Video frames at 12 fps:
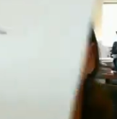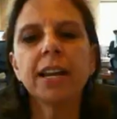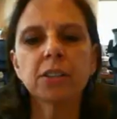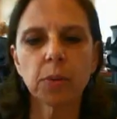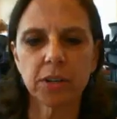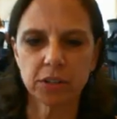
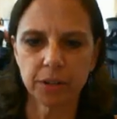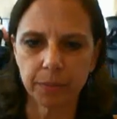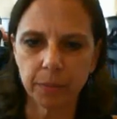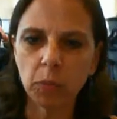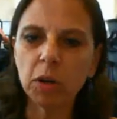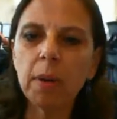Next question,
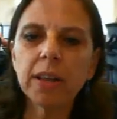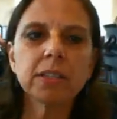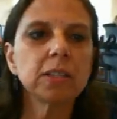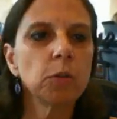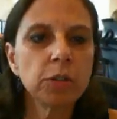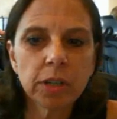what about
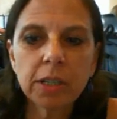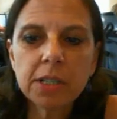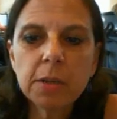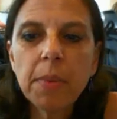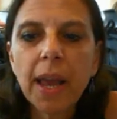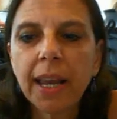
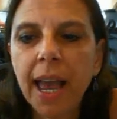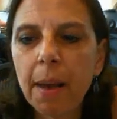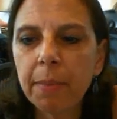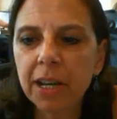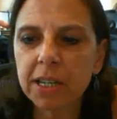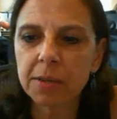socialism and
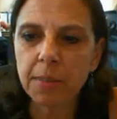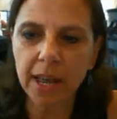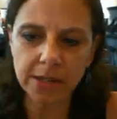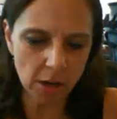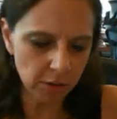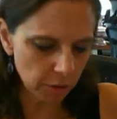communism
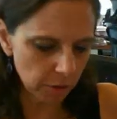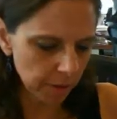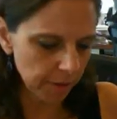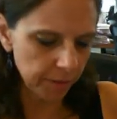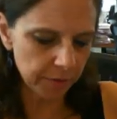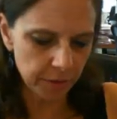as
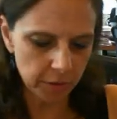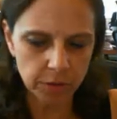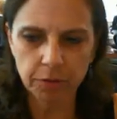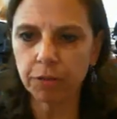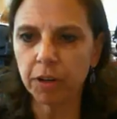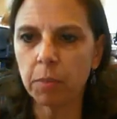alternative
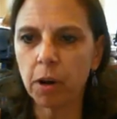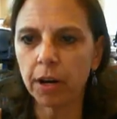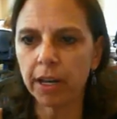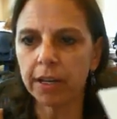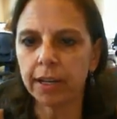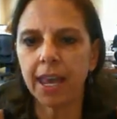to free
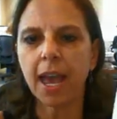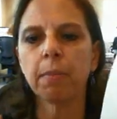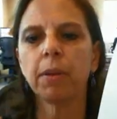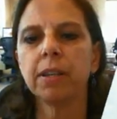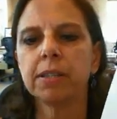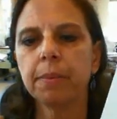market
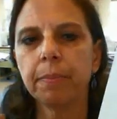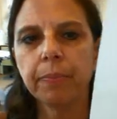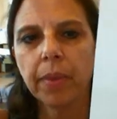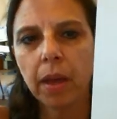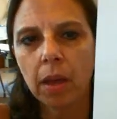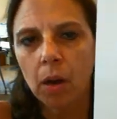capitalism?
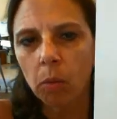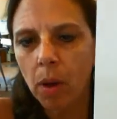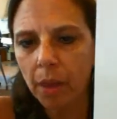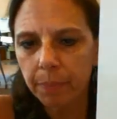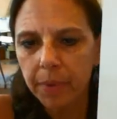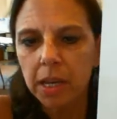
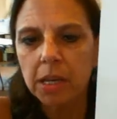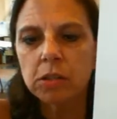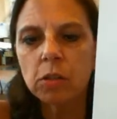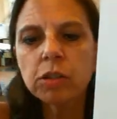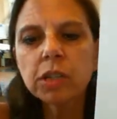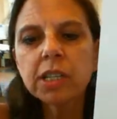Well,
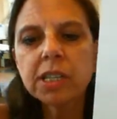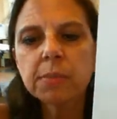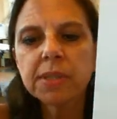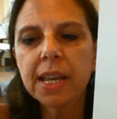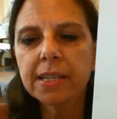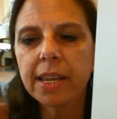socialism
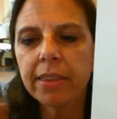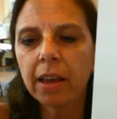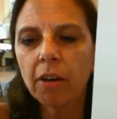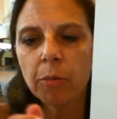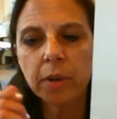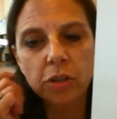says that the
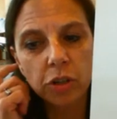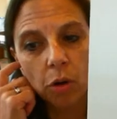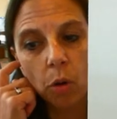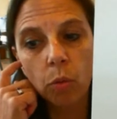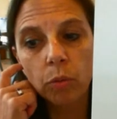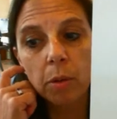government should
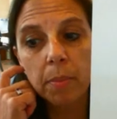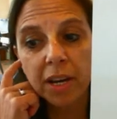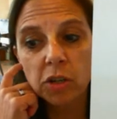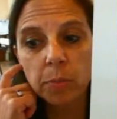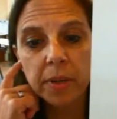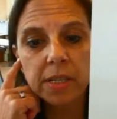own the
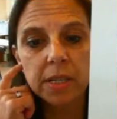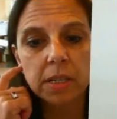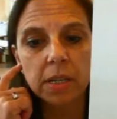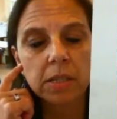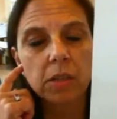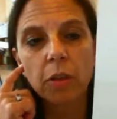major
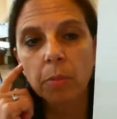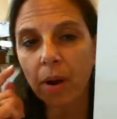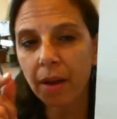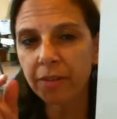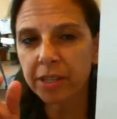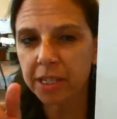businesses so the
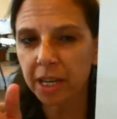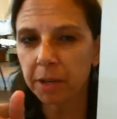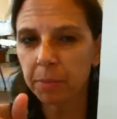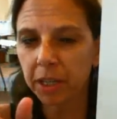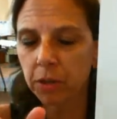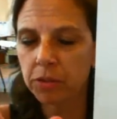profits
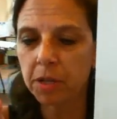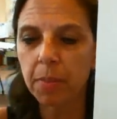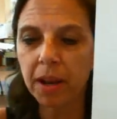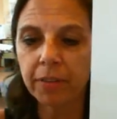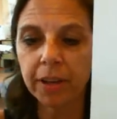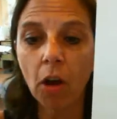can be used to
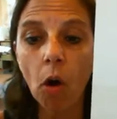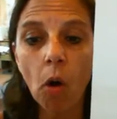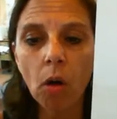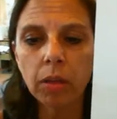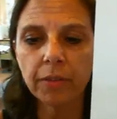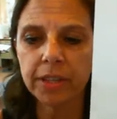benefit
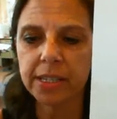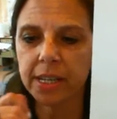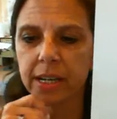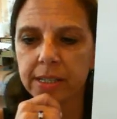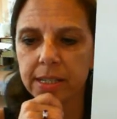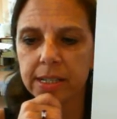all of the
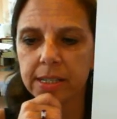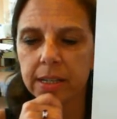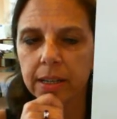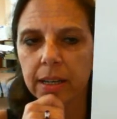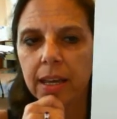citizens.